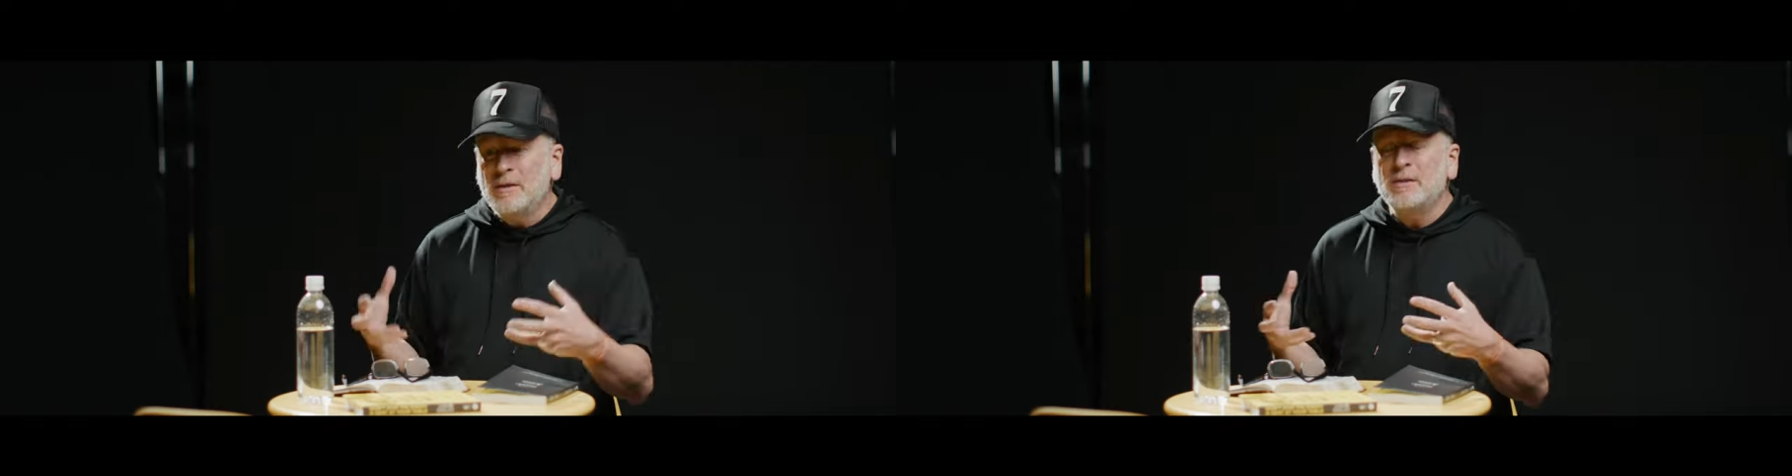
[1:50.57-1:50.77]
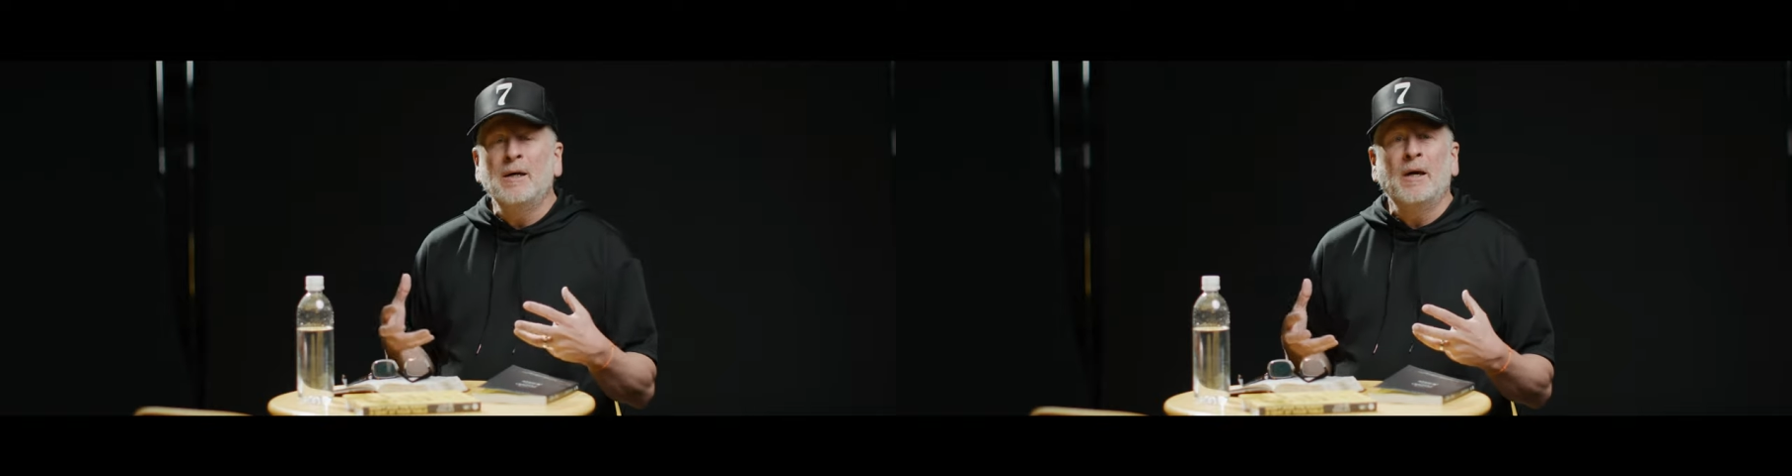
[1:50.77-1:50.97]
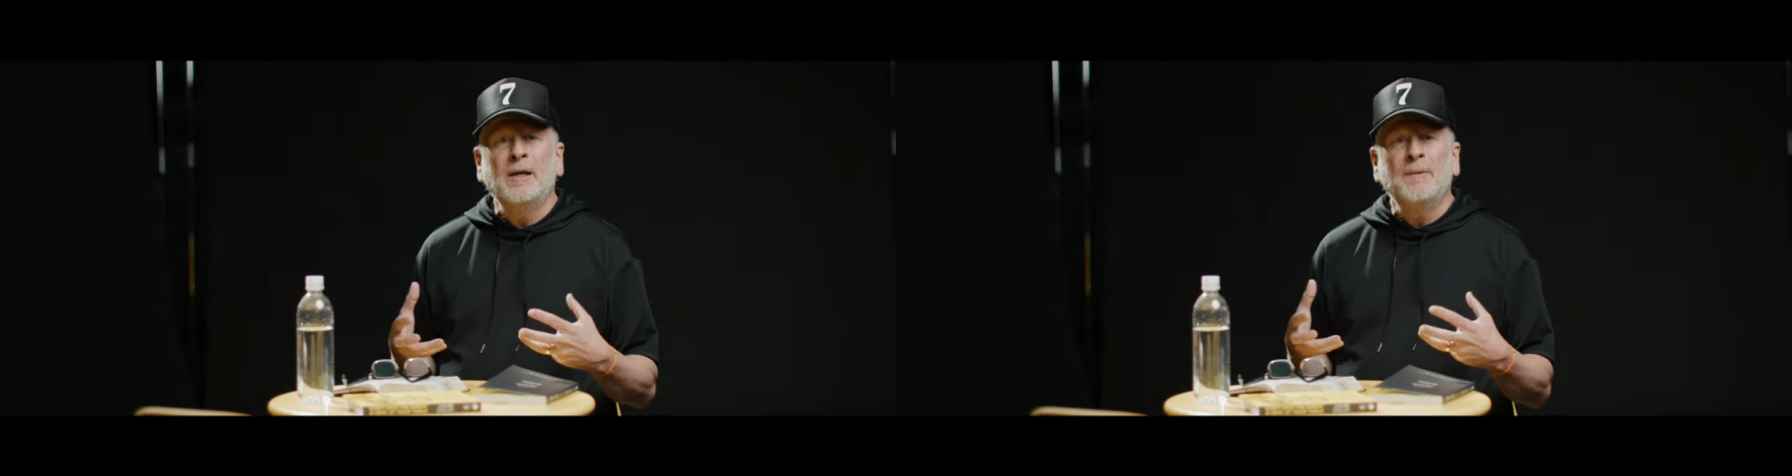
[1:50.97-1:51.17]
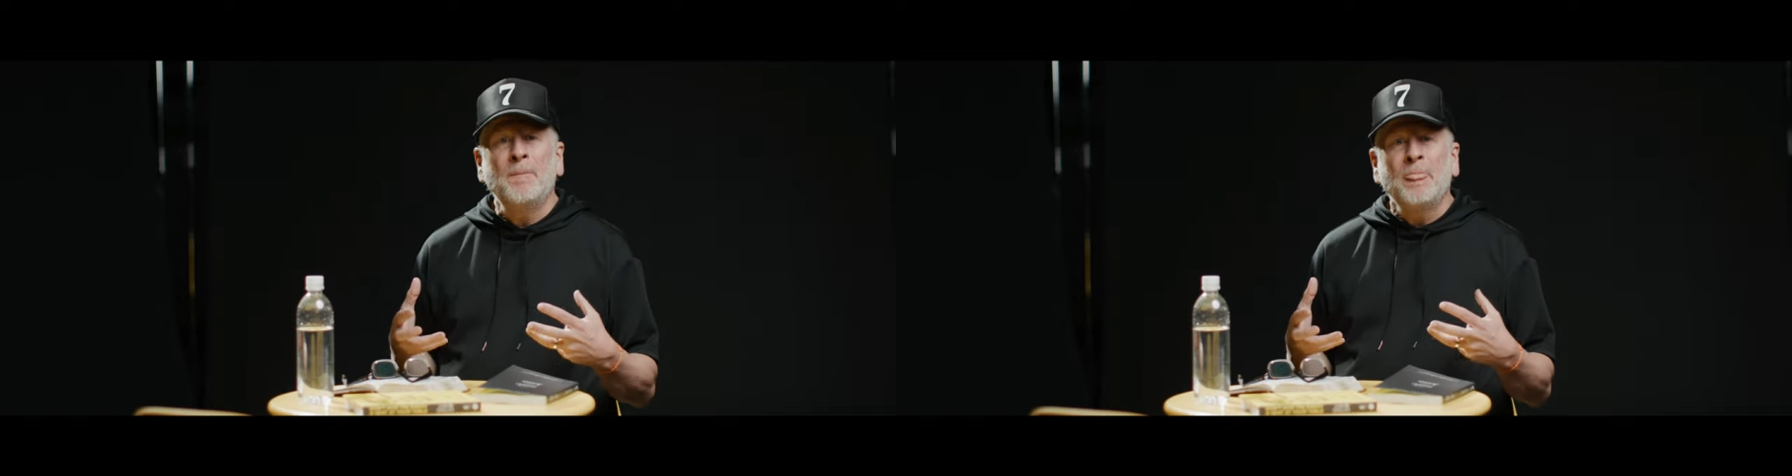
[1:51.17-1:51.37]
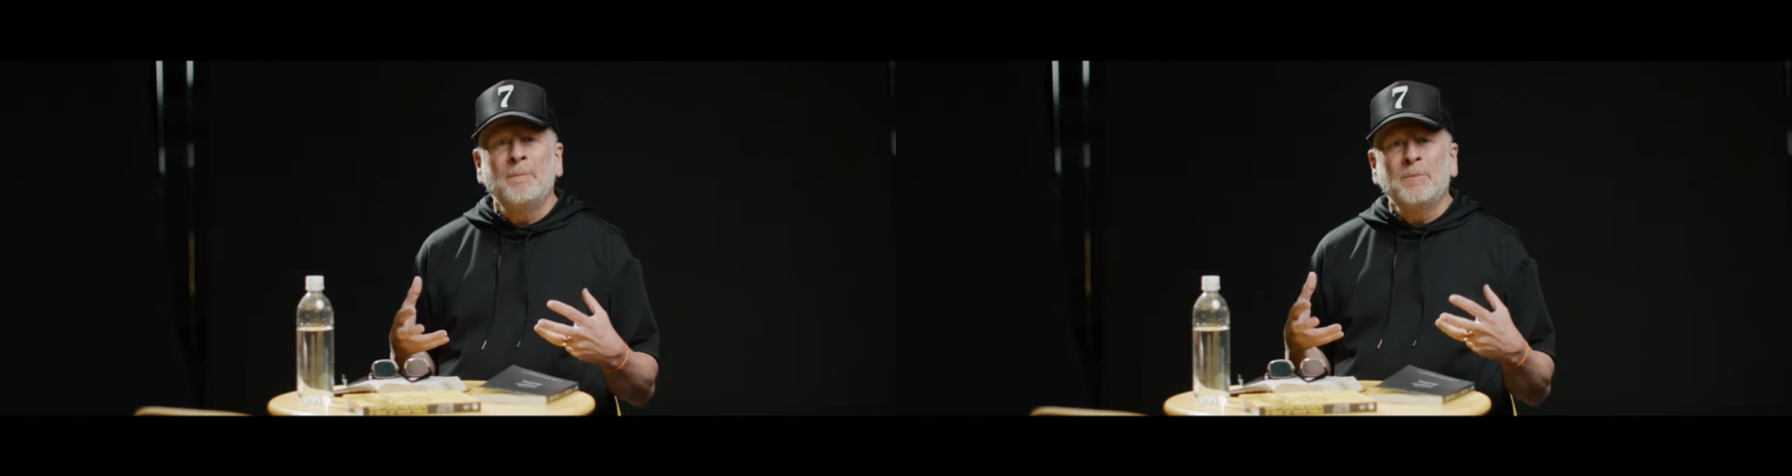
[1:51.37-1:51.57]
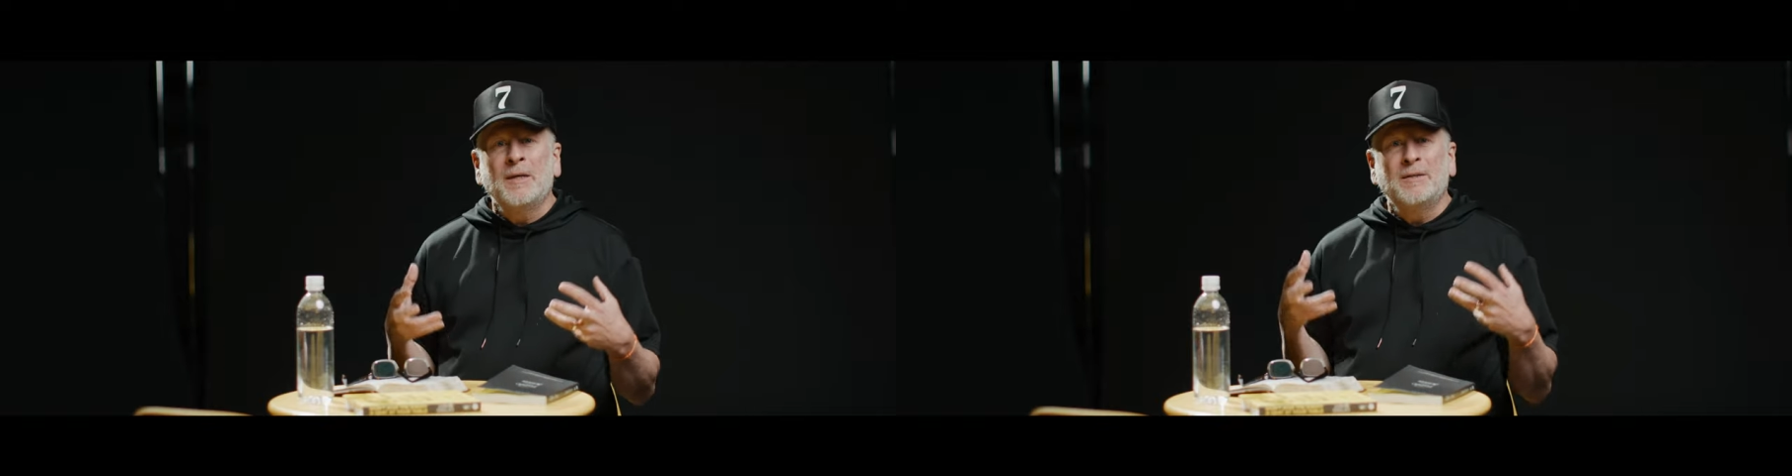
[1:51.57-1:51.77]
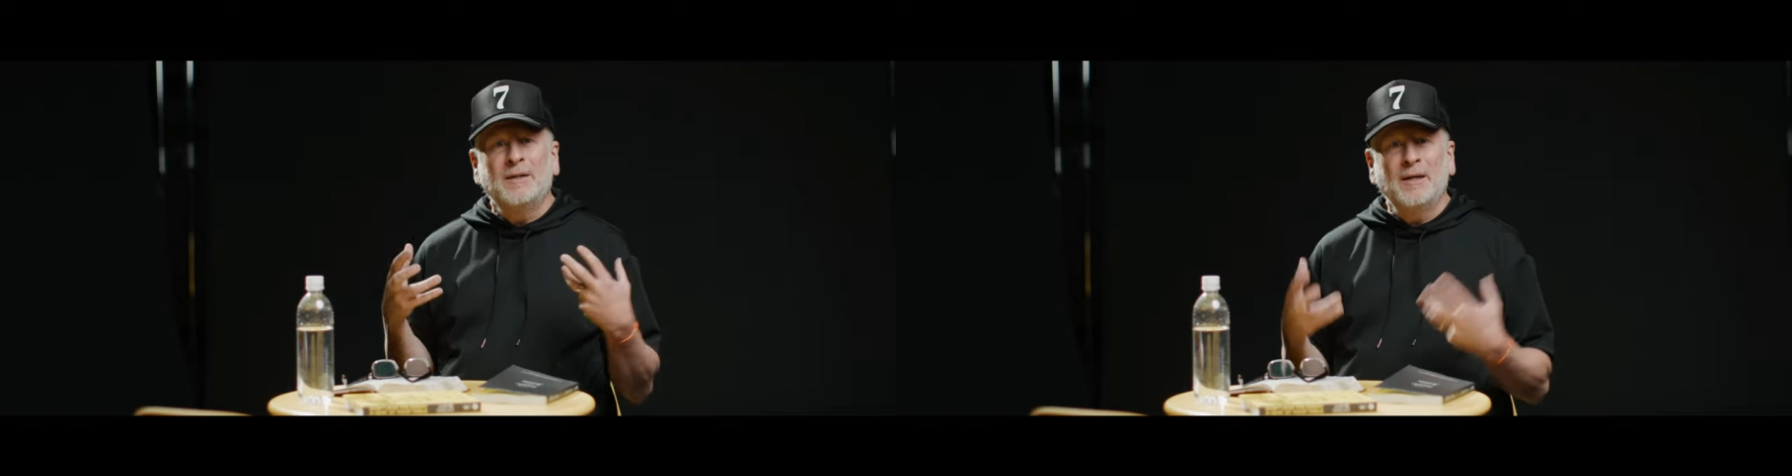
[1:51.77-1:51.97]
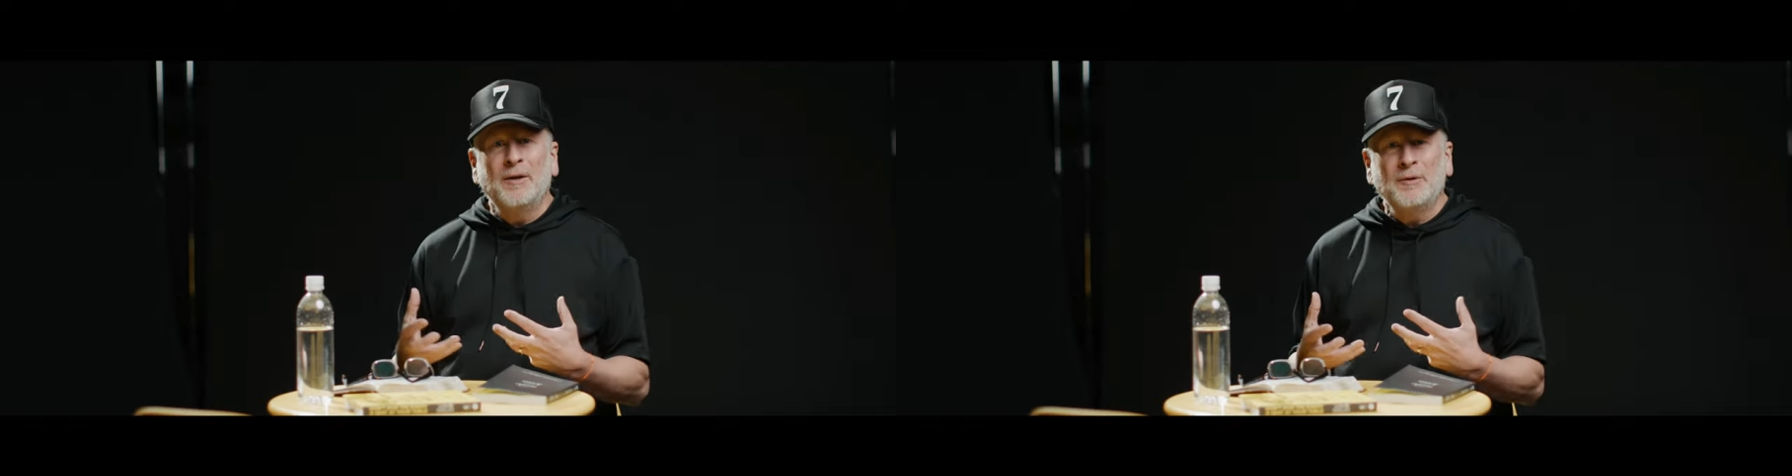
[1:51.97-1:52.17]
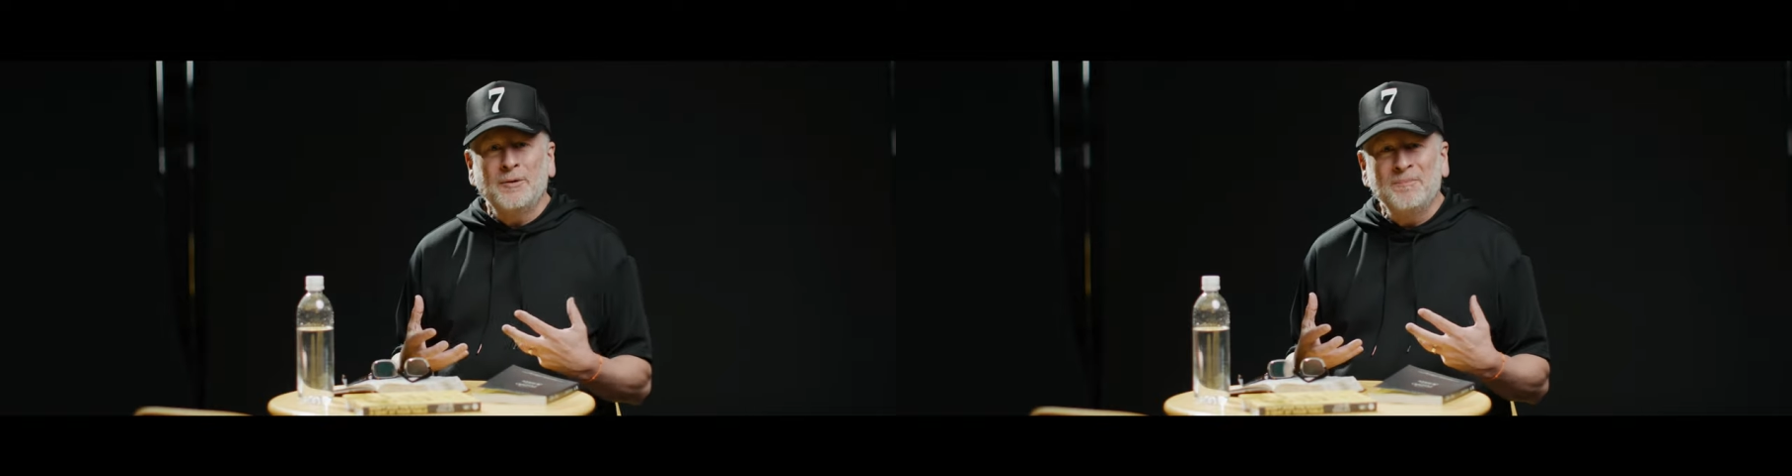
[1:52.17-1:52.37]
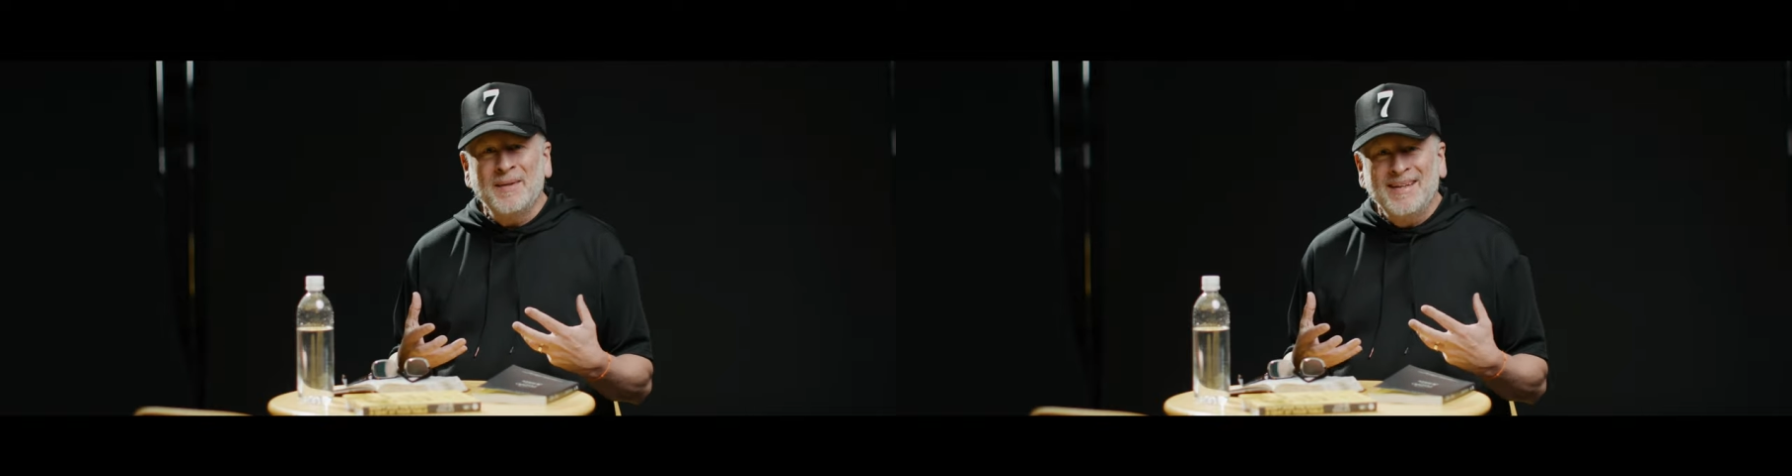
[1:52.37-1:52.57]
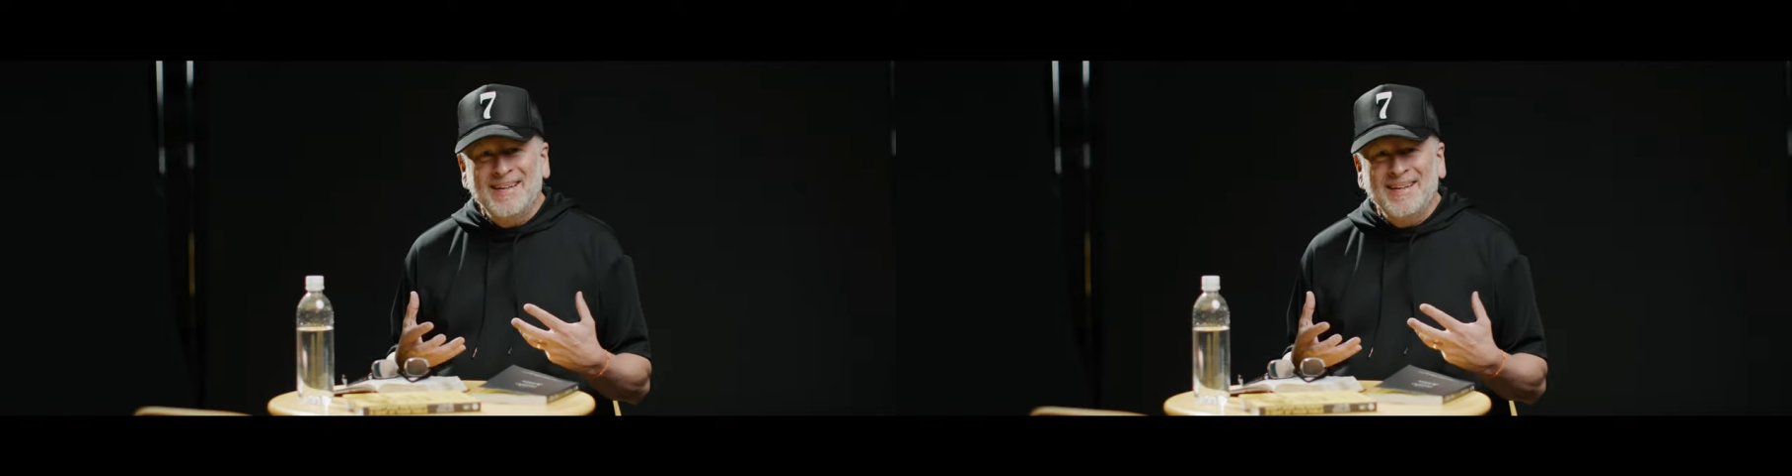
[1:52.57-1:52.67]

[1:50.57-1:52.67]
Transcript: this day together.